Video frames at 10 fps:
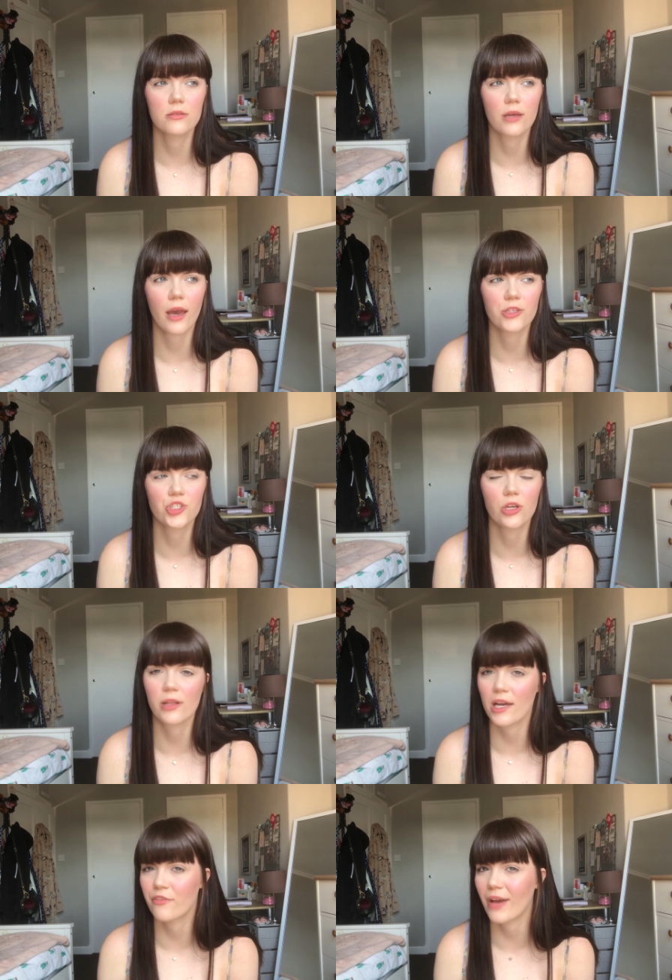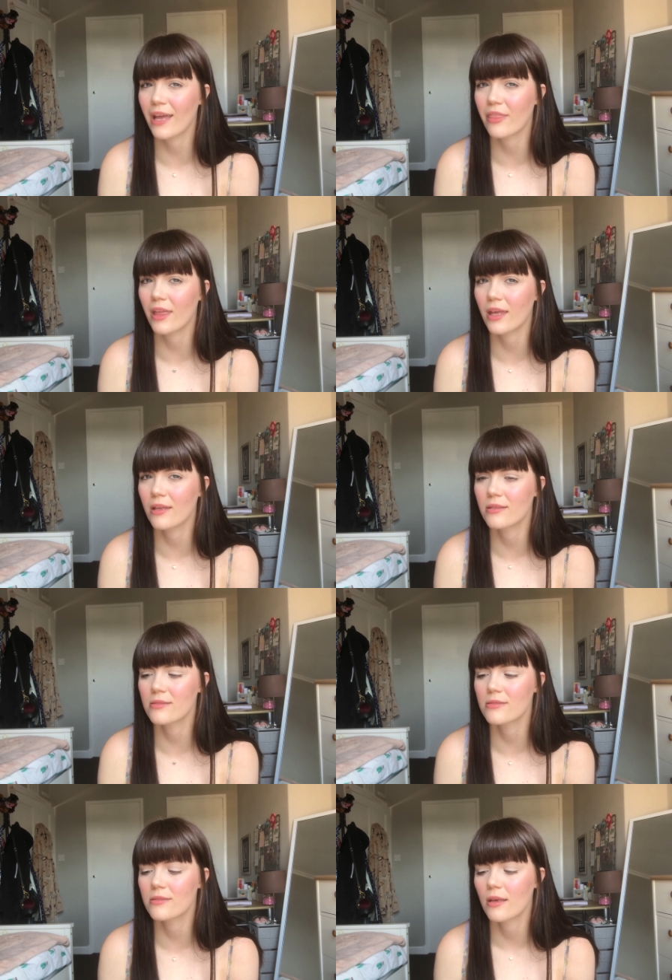asking you to clarify
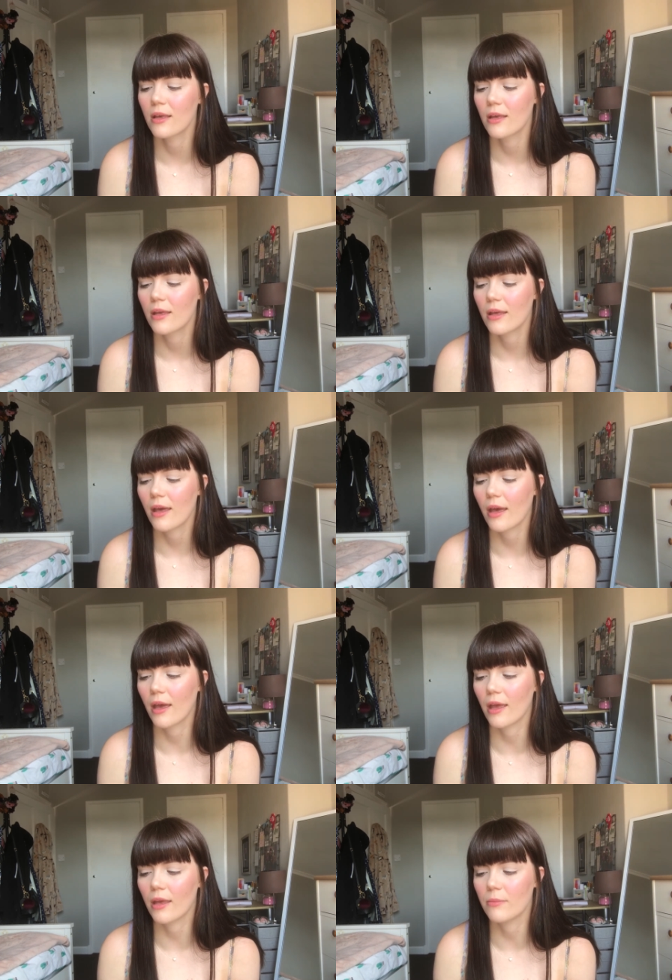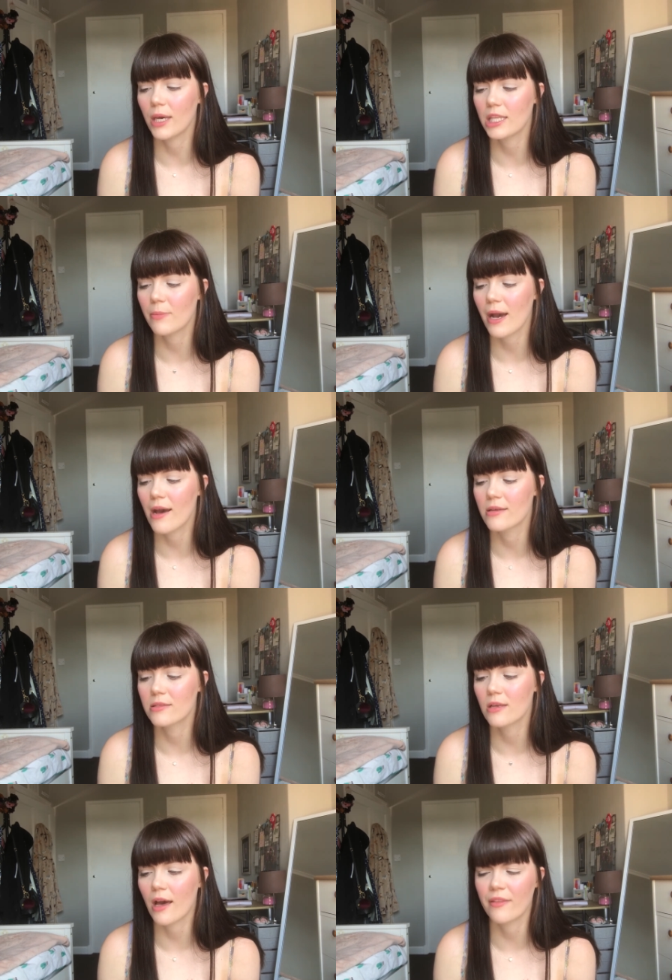things. In the past,
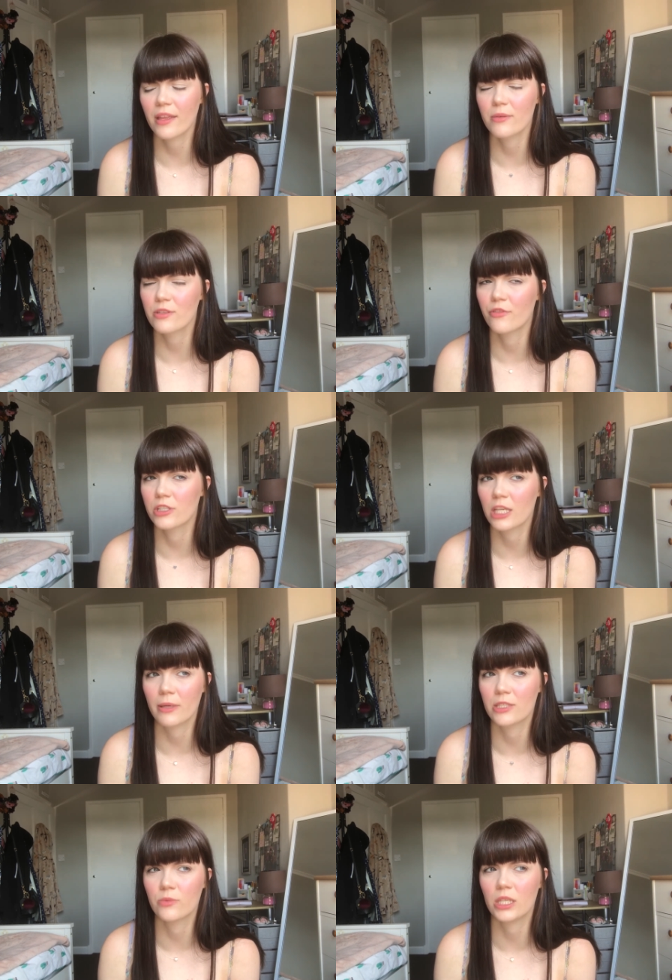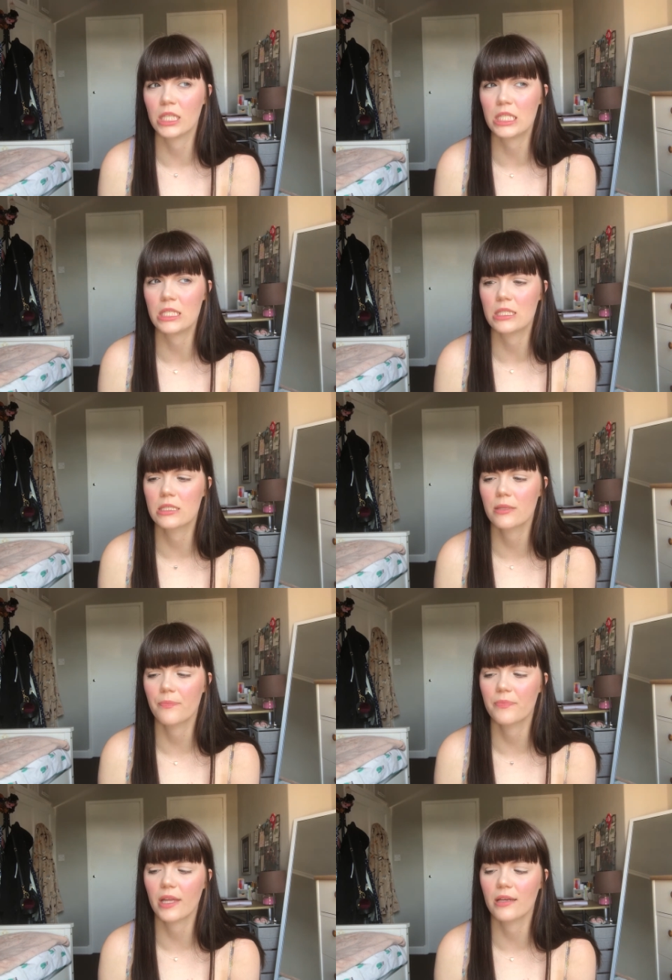I think it was the first time I did one of these,
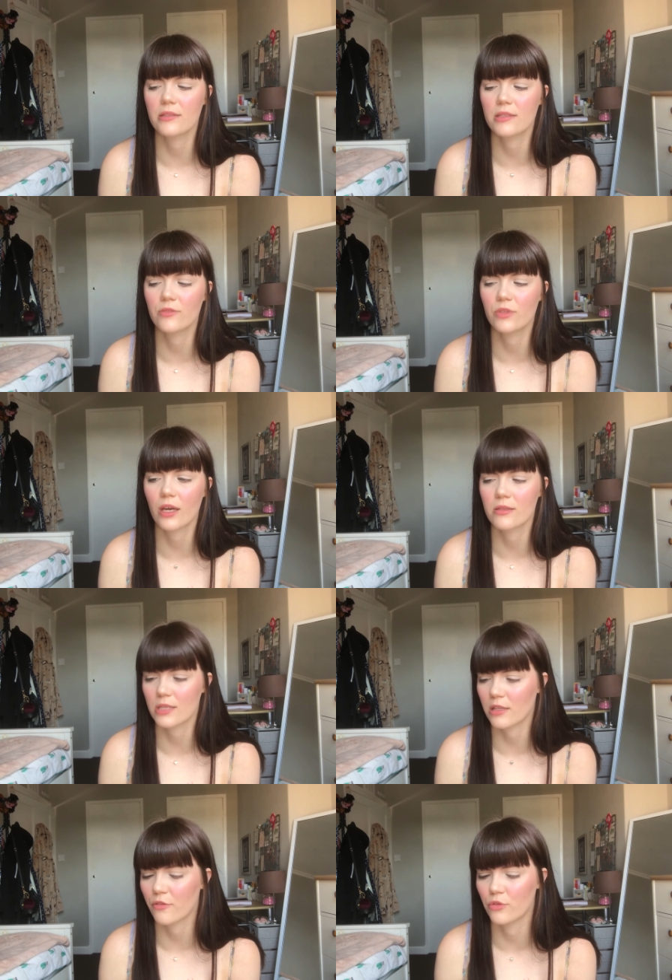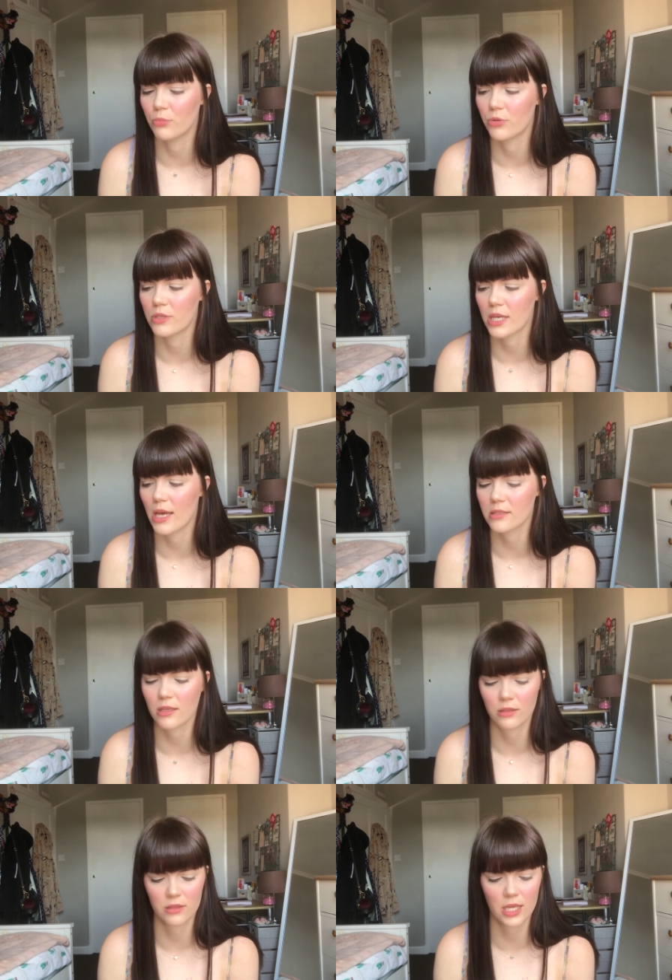I didn't really understand the full process
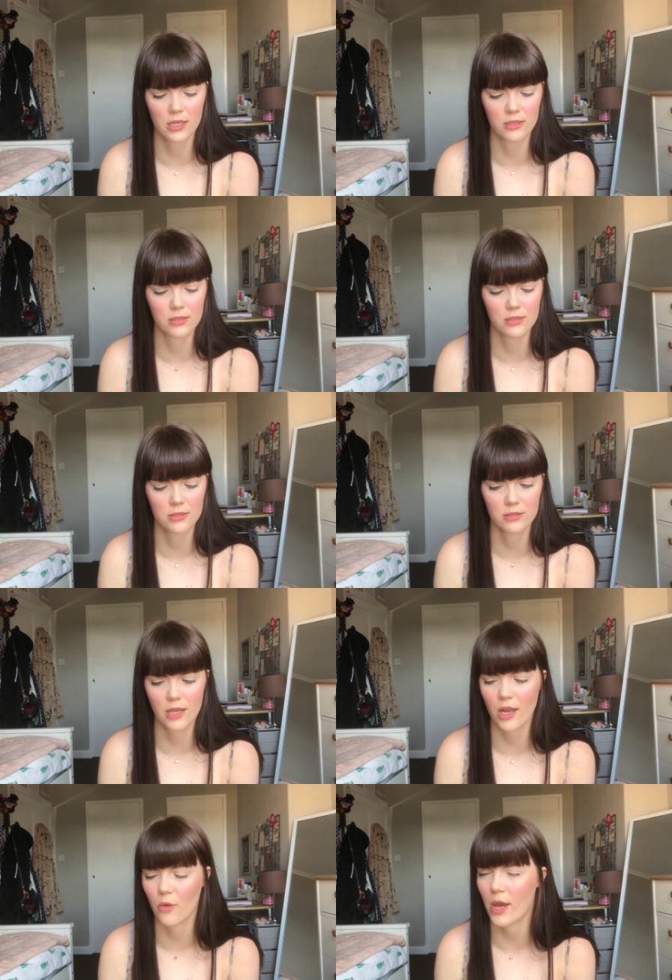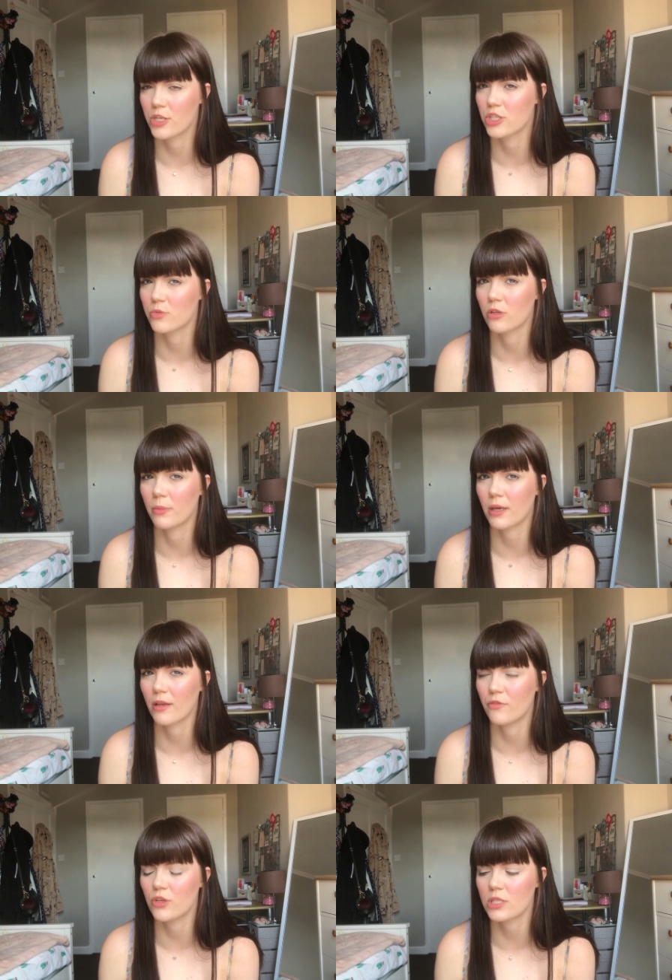and certain questions were a bit
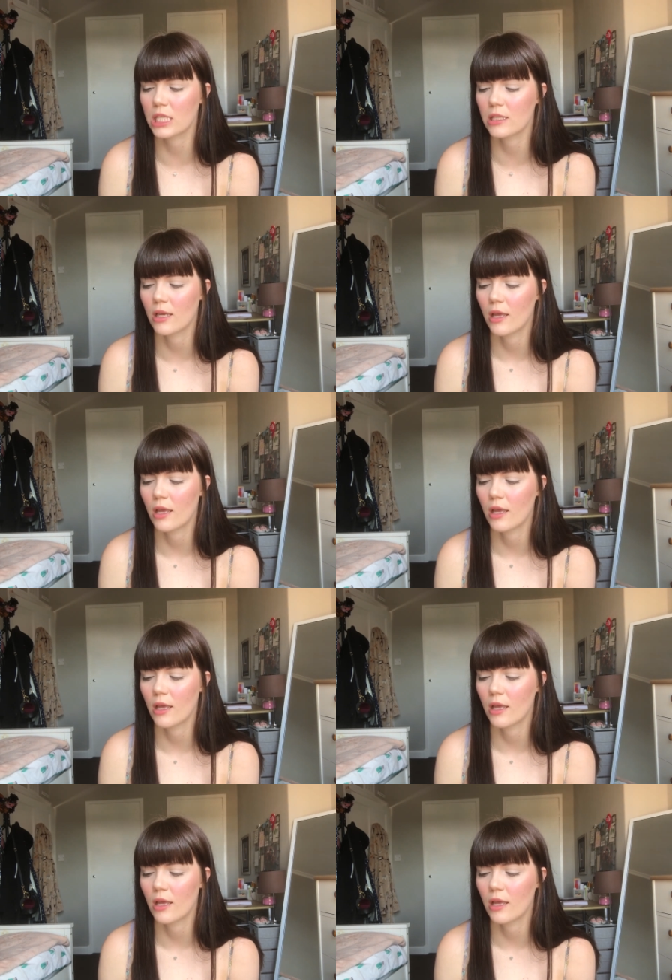confusing,